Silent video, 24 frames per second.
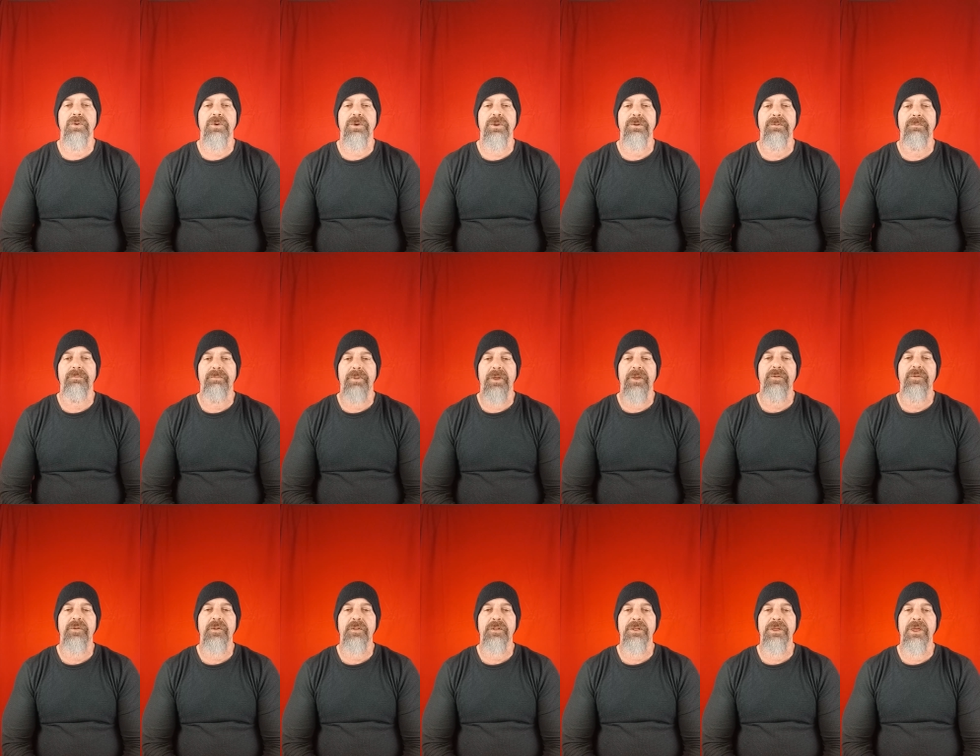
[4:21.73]
can
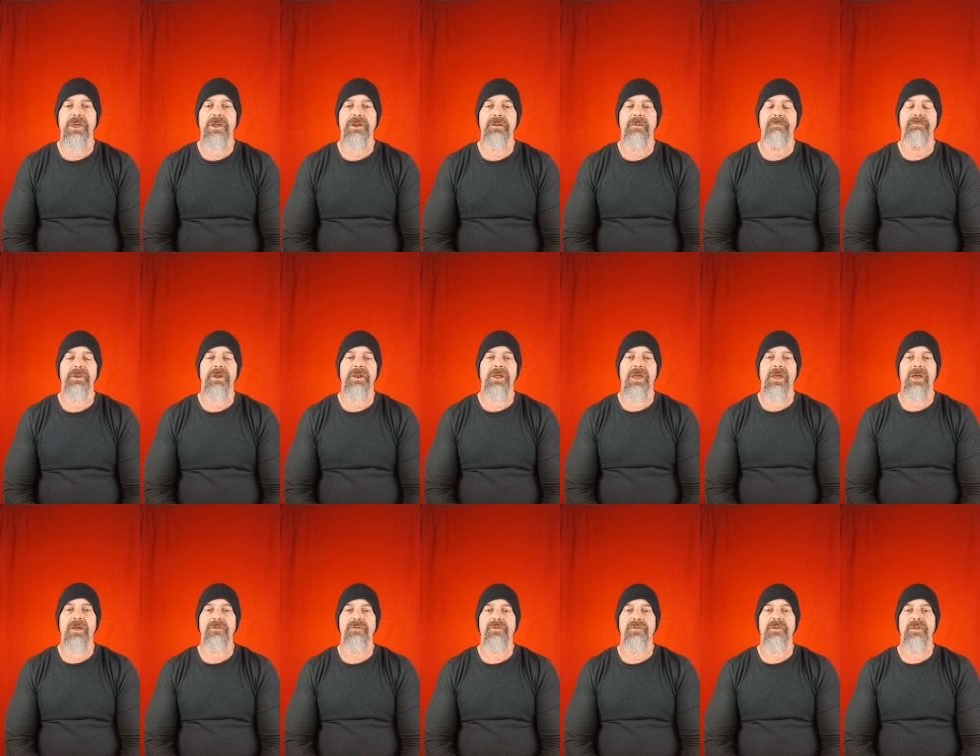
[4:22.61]
basically end up in
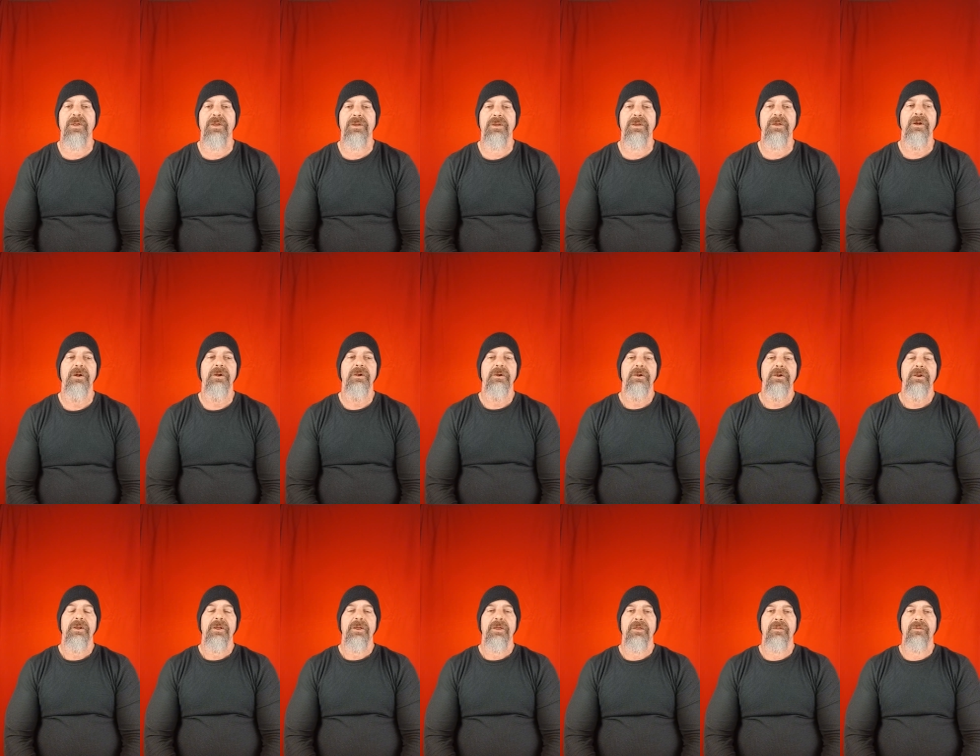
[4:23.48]
ADSEG.
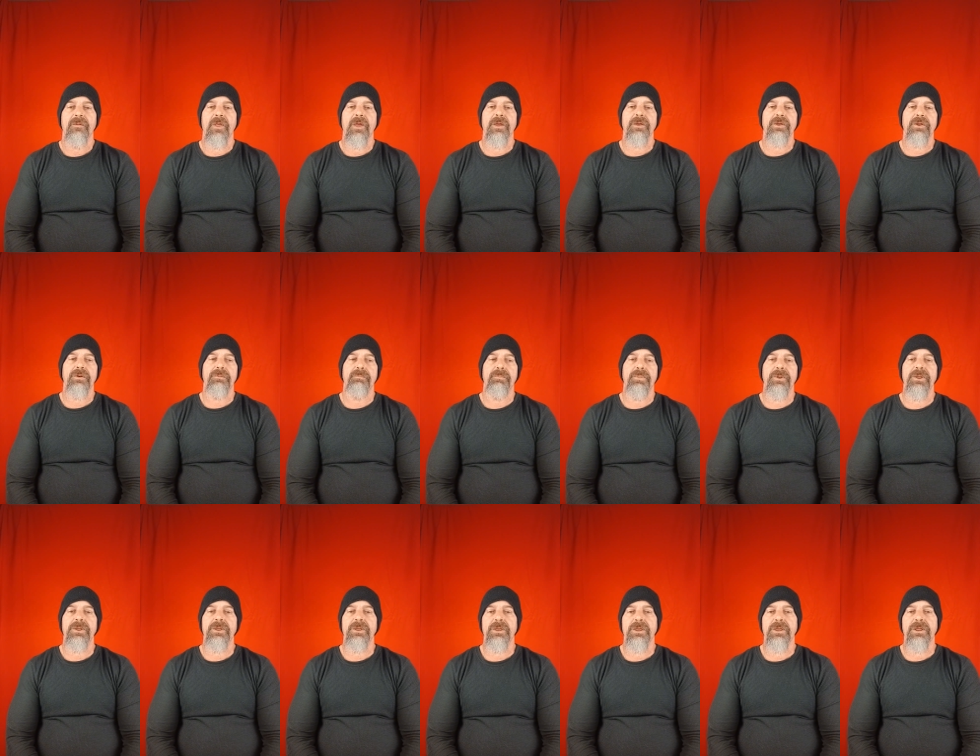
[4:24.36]
And that could
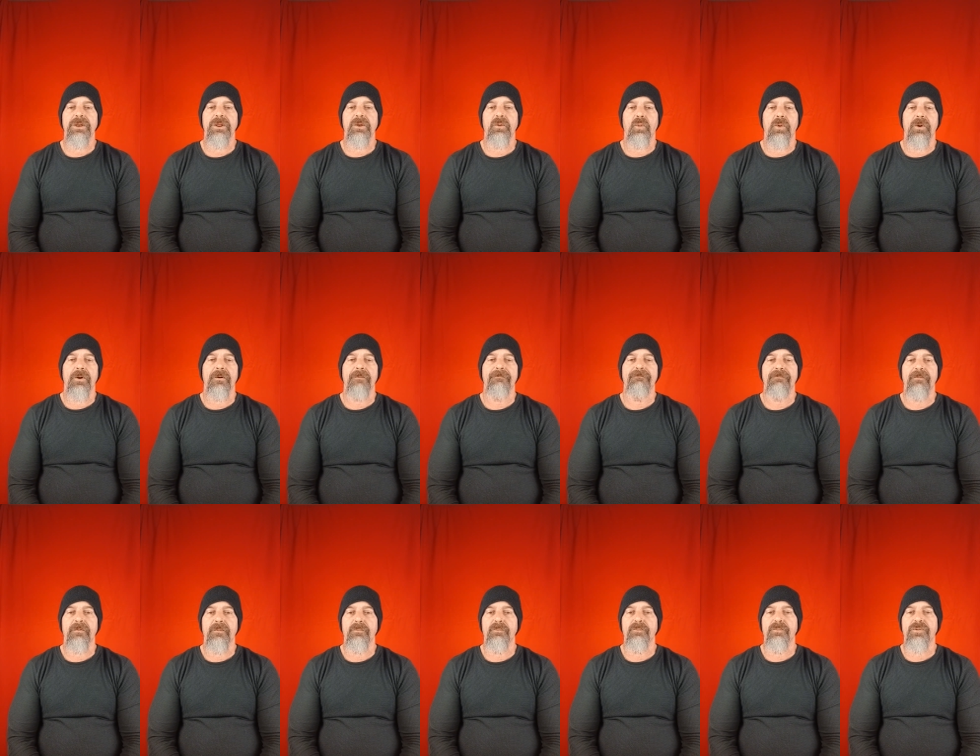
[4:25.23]
be anywhere
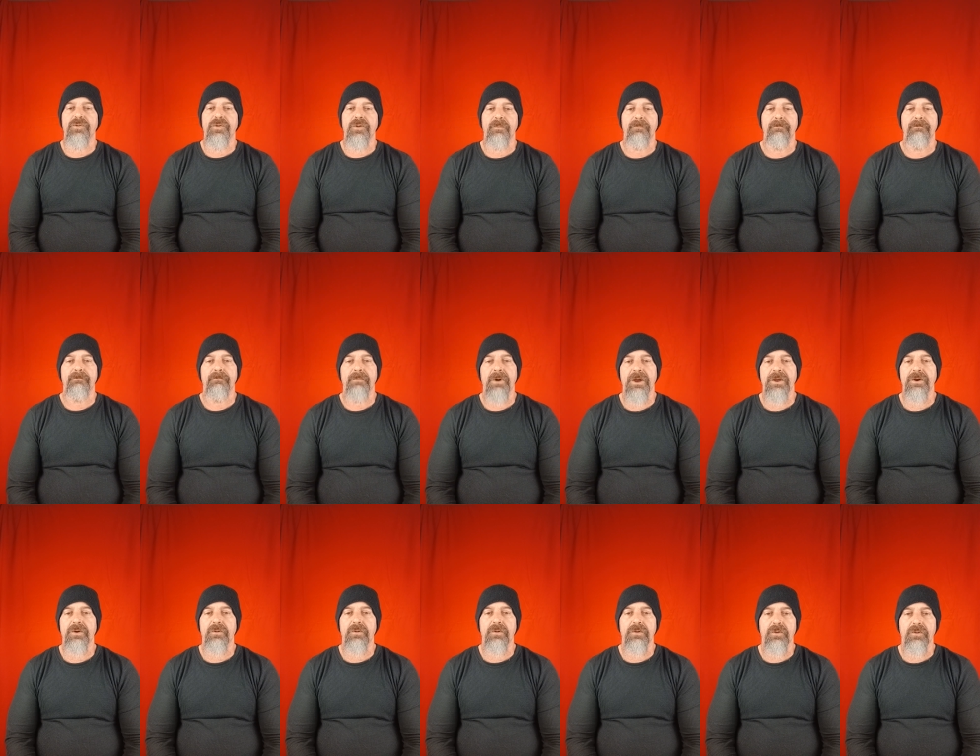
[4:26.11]
from some
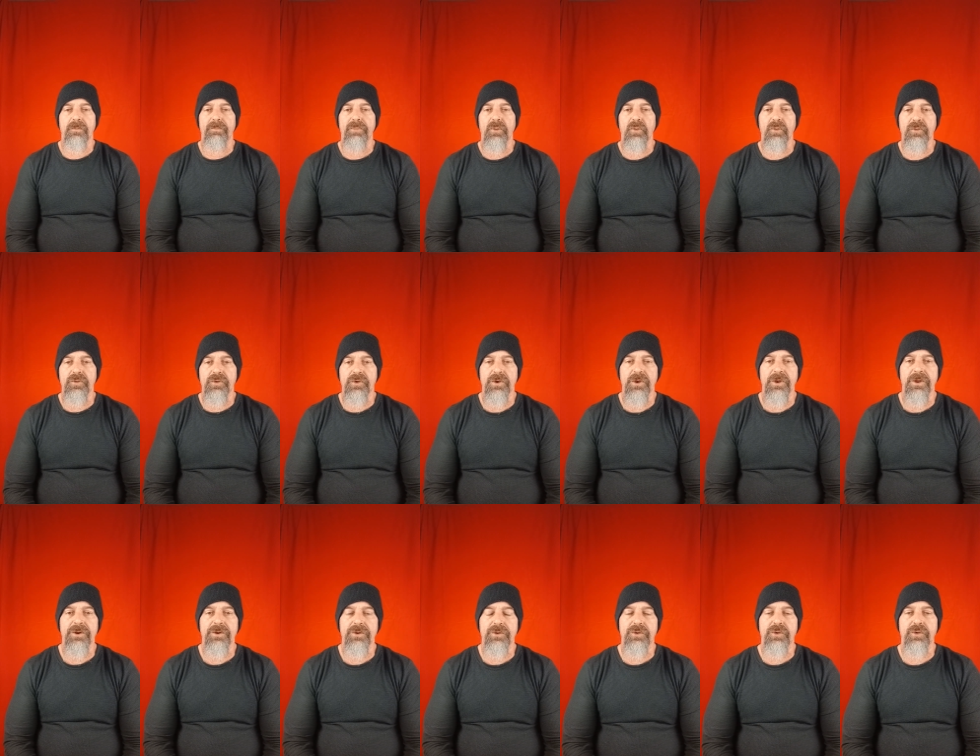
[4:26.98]
minor little
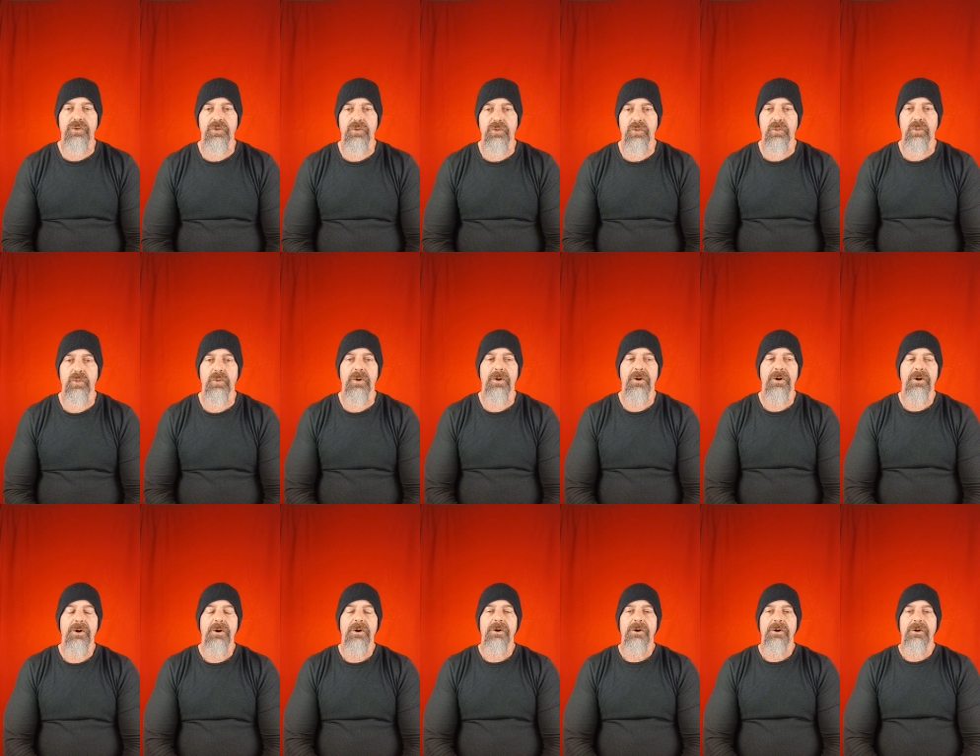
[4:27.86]
bullshit to
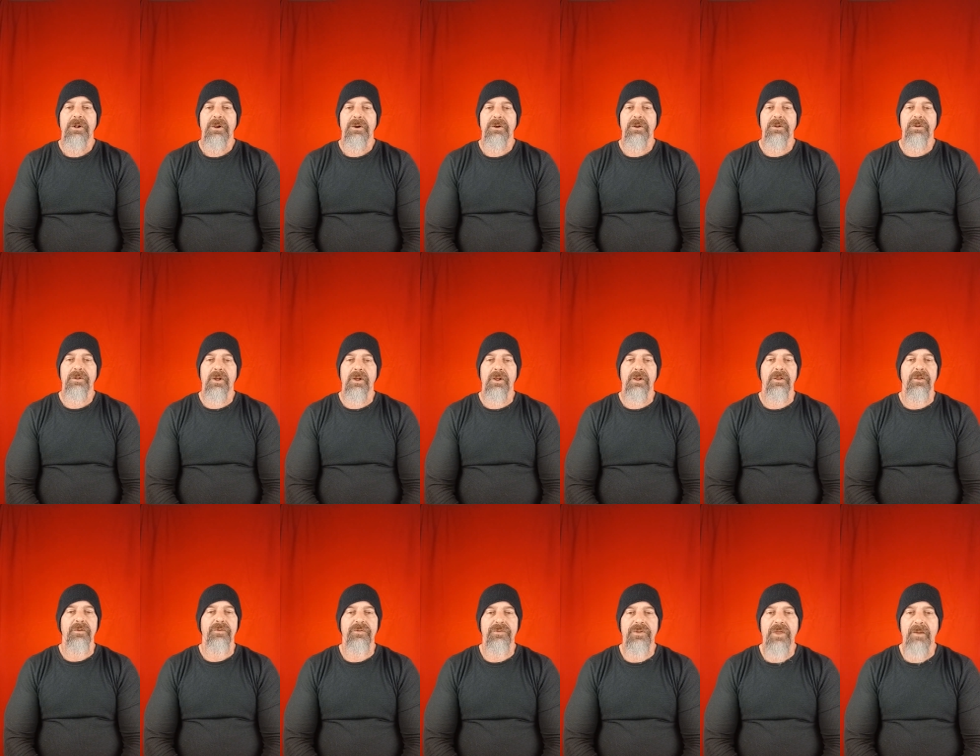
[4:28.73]

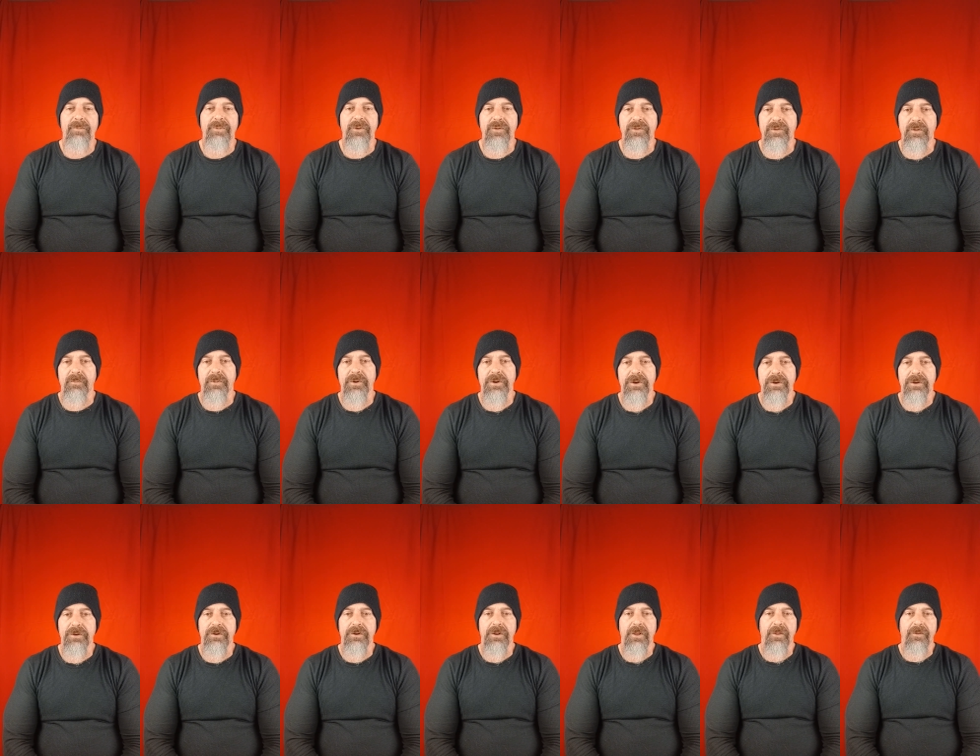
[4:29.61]
stabbing somebody
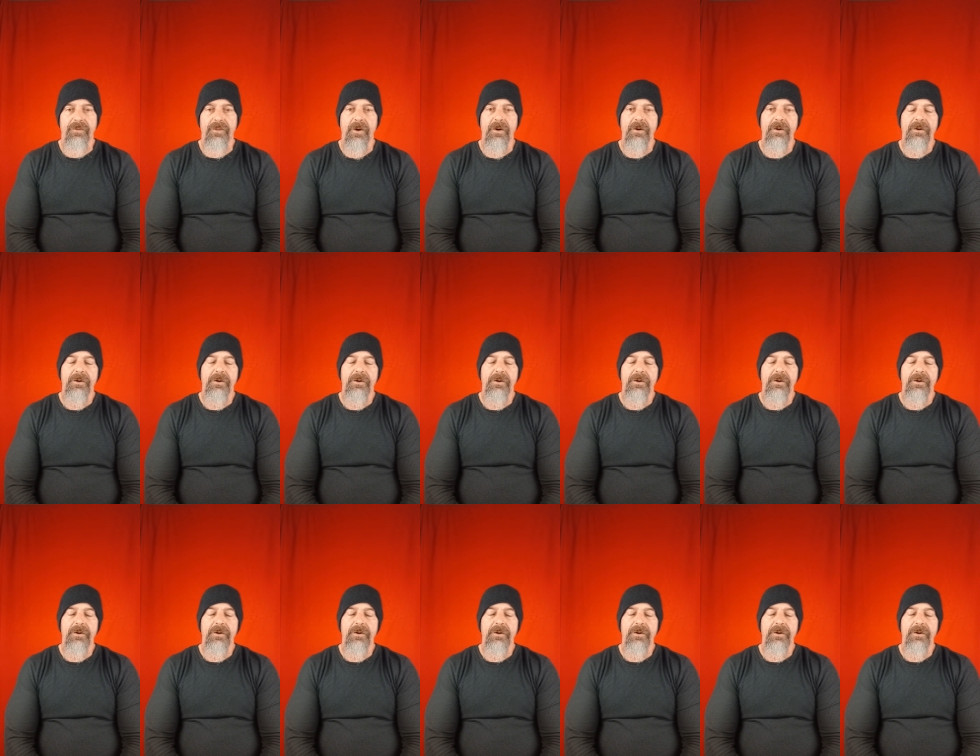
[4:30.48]
to death.